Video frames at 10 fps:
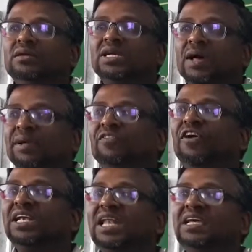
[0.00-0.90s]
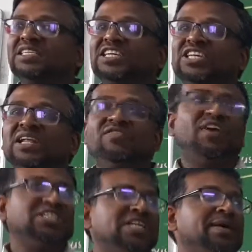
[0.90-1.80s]
Double fertilization and
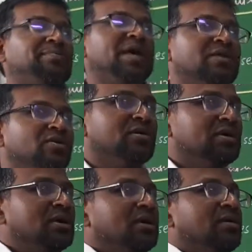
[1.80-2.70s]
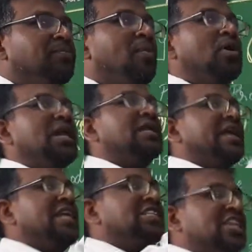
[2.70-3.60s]
first step pollen grain